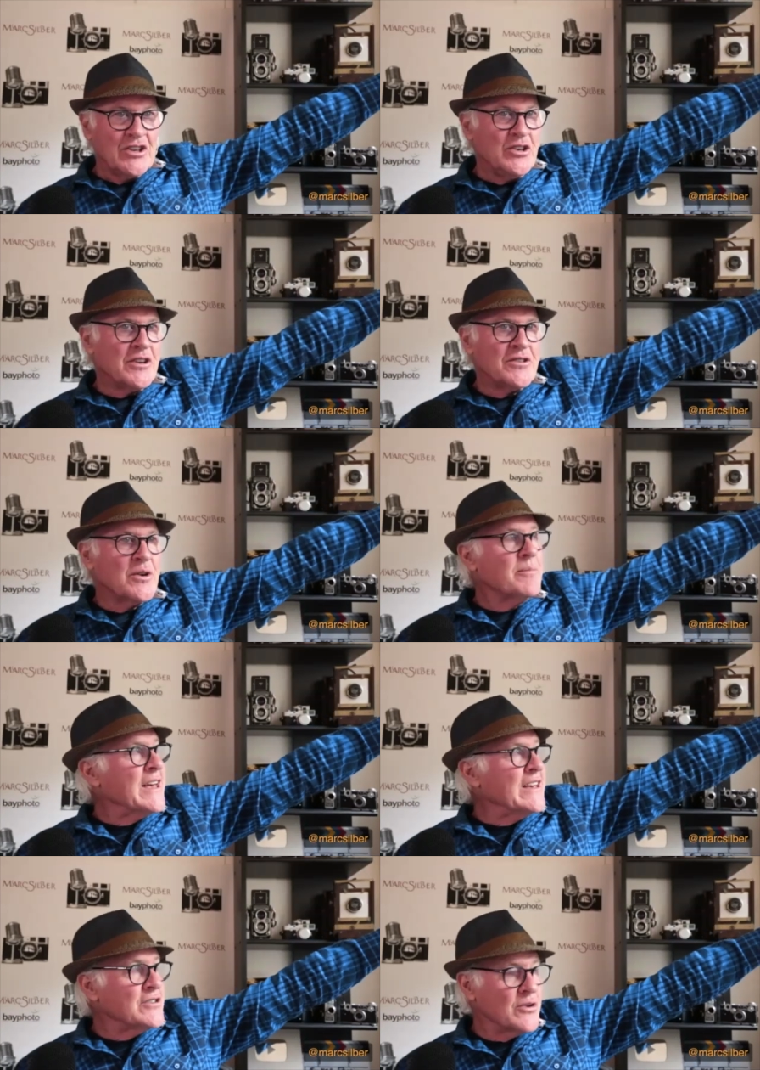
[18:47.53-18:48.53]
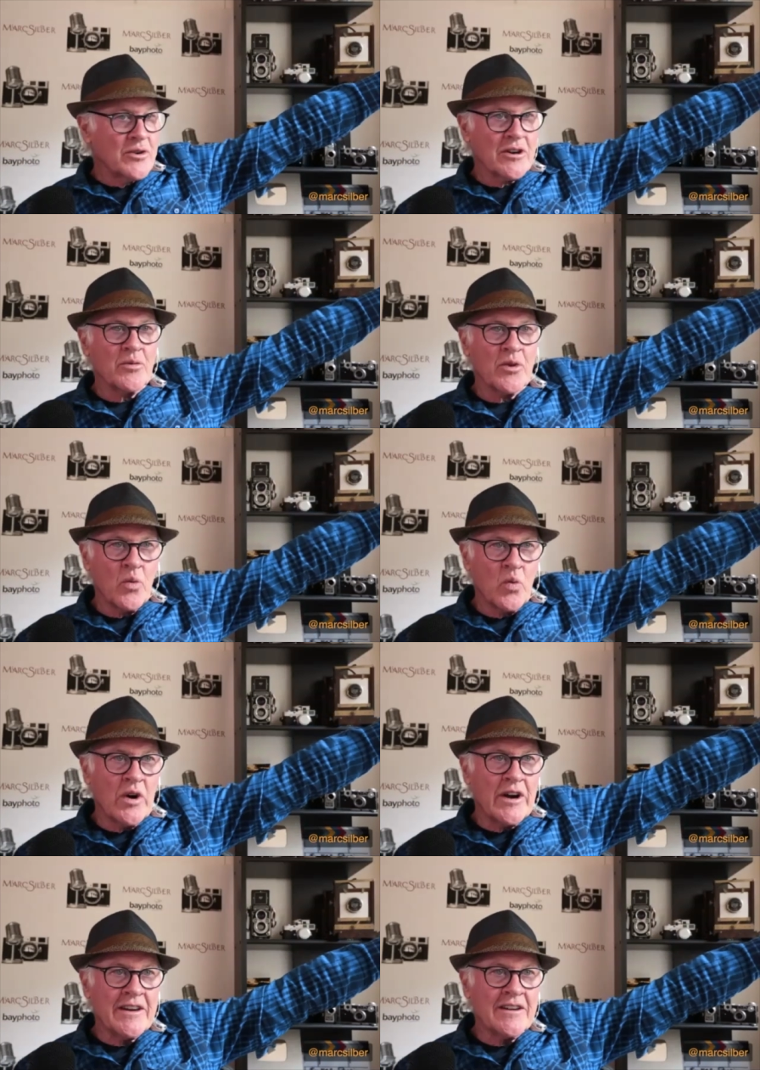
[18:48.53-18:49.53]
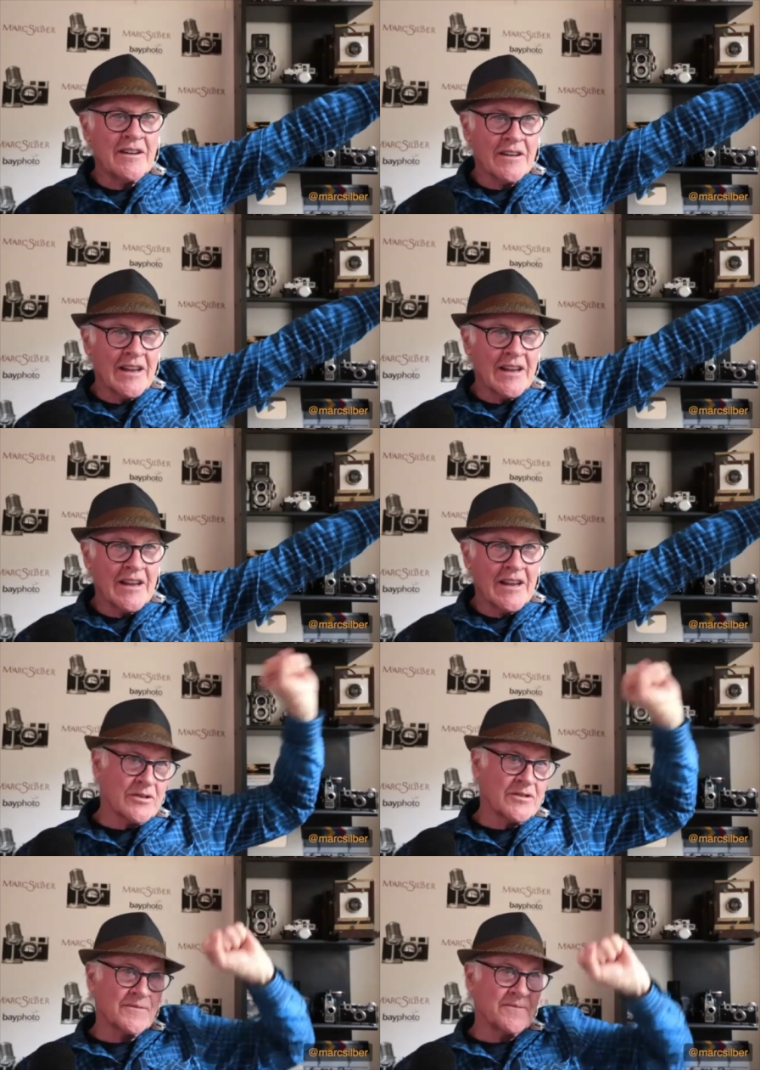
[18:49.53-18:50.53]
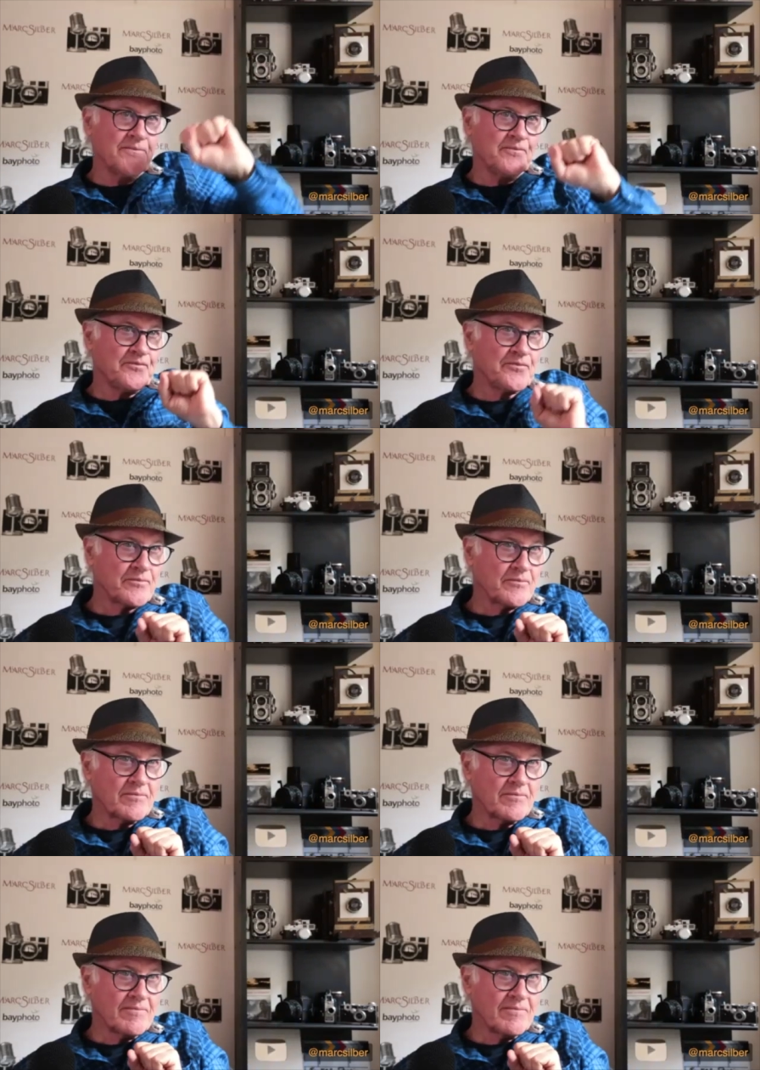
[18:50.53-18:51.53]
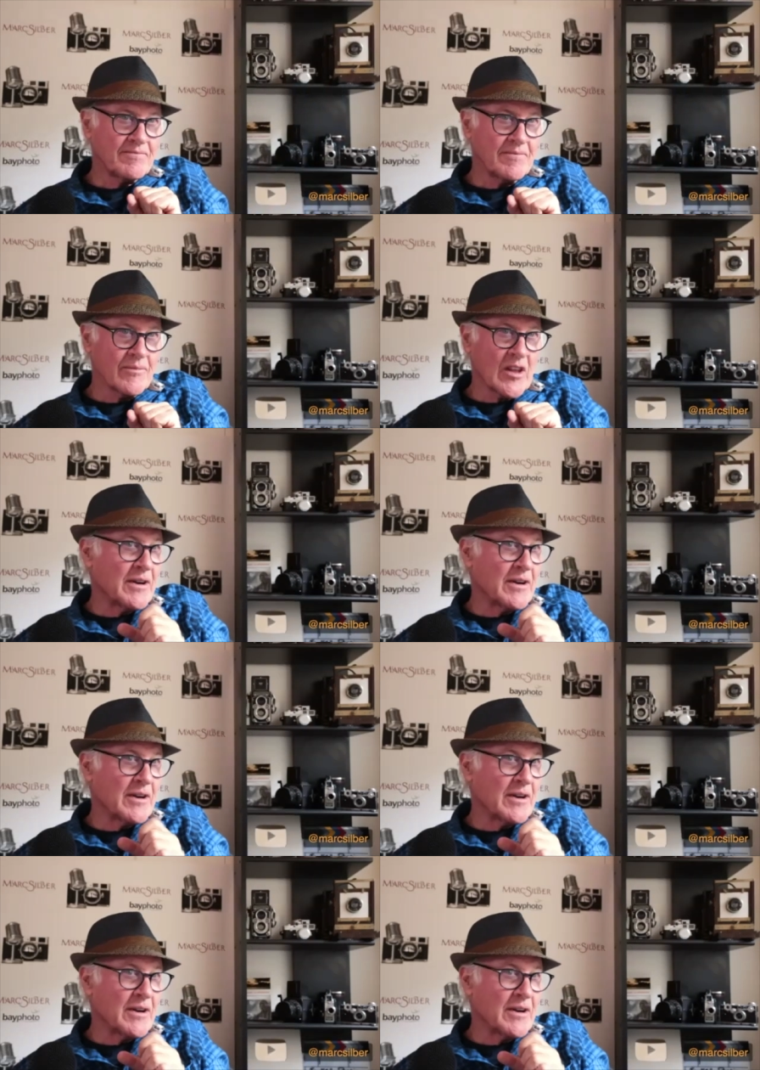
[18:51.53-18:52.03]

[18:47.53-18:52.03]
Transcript: you can do amazing work with one light source. Yeah. Yeah,